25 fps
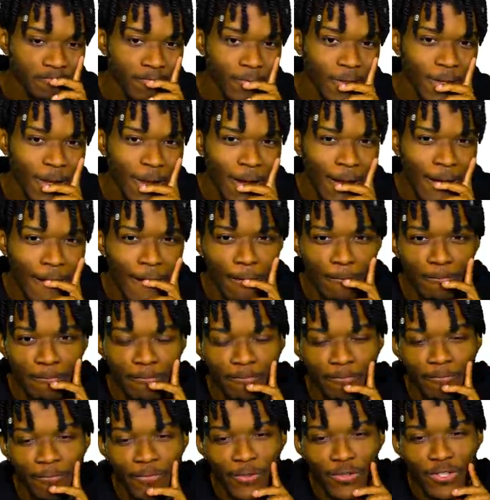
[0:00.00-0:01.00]
Um,
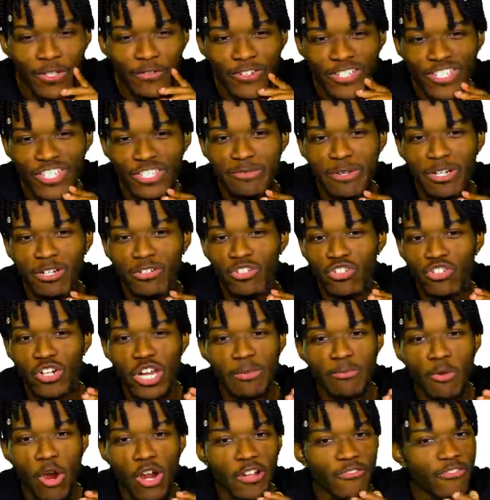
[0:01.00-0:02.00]
Vucevic has been on the
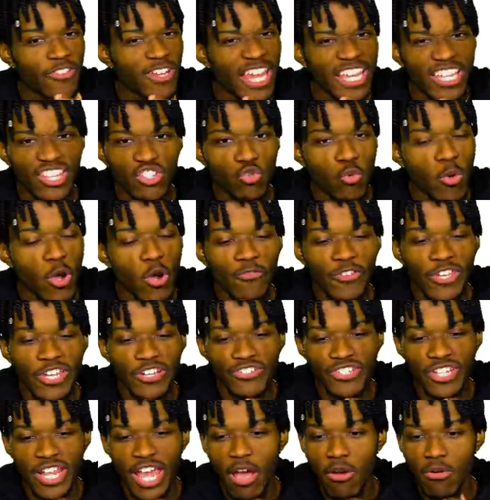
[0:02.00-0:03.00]
trade market for like 12
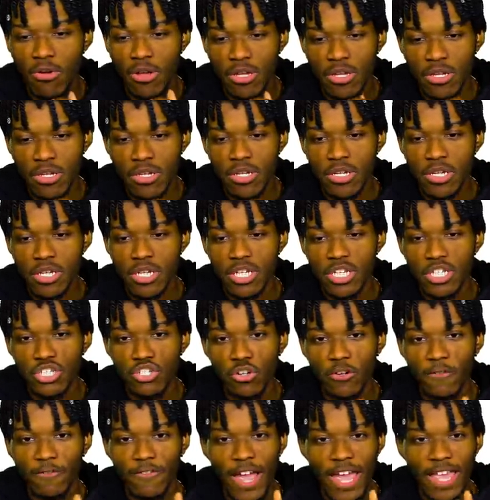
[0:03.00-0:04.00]
years now. So
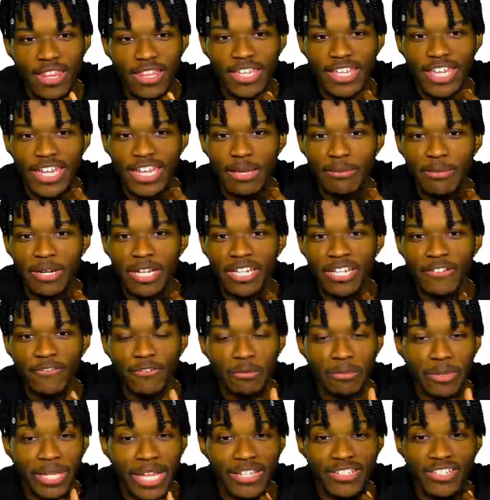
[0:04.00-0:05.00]
to finally get him in a
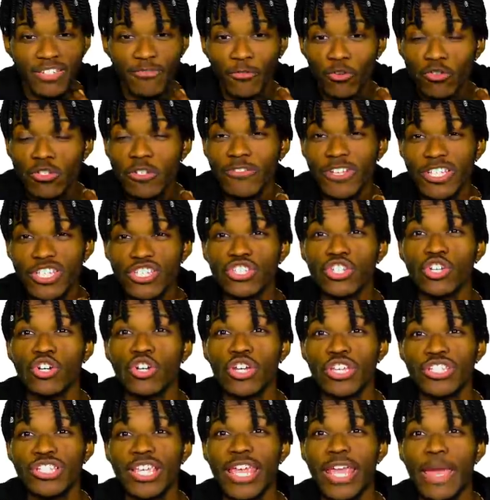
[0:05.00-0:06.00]
different place, Vucevic is, a,
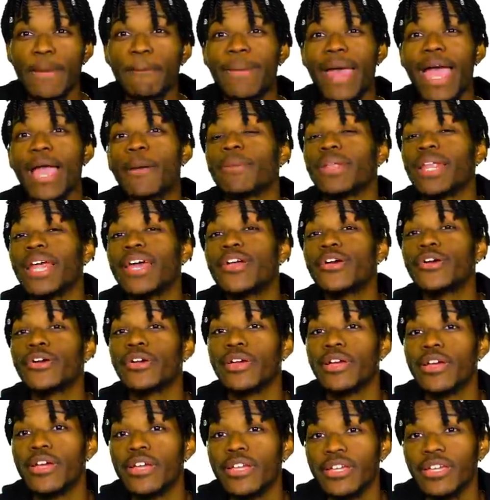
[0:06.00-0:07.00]
is an impact player.
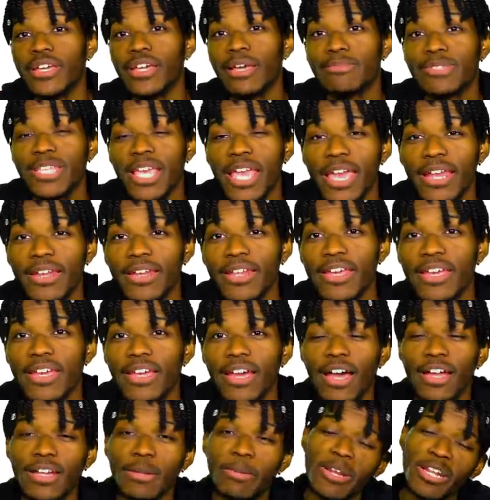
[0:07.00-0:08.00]
You know what I'm saying?
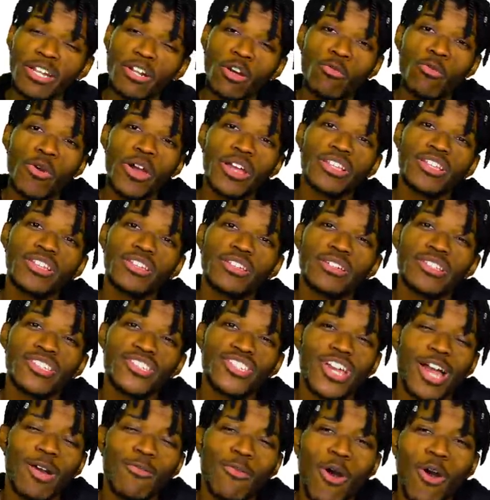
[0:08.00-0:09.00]
Uh, depending on what
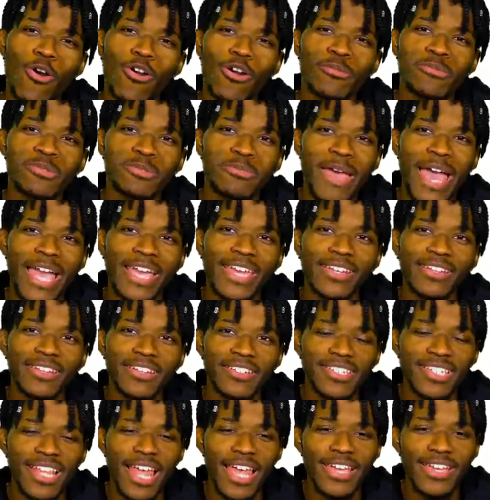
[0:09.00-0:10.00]
John Wall comes back it
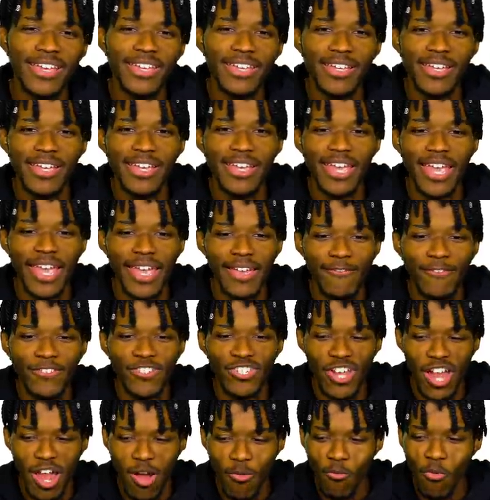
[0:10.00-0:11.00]
looks like,
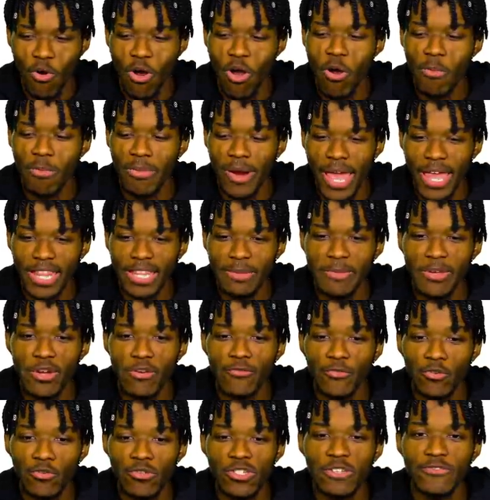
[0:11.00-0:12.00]
John Wall, Bradley Beal,
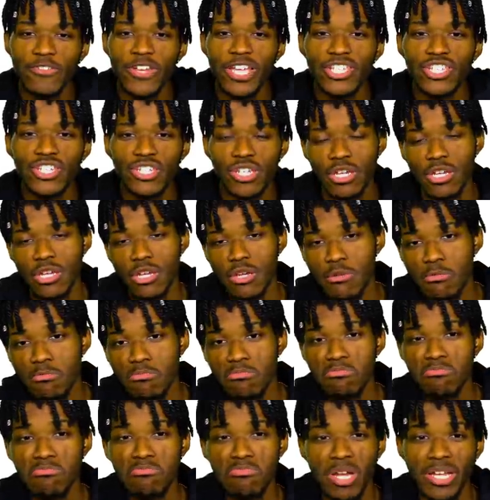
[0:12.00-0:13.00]
and Vucevic,
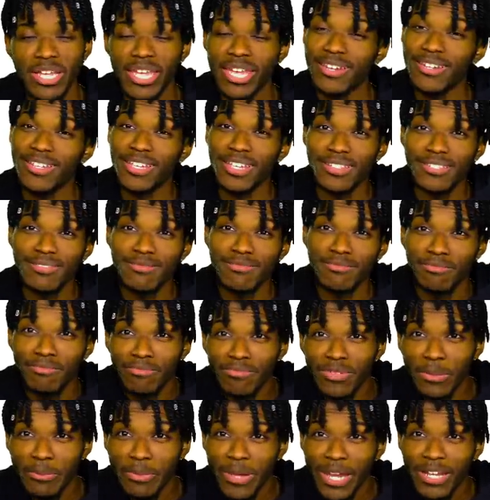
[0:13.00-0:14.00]
again,
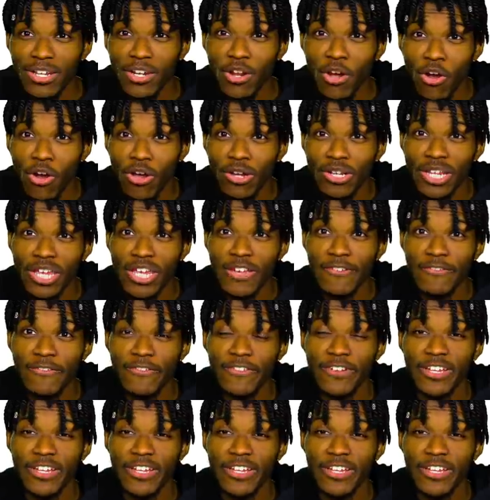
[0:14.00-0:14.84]
depending on if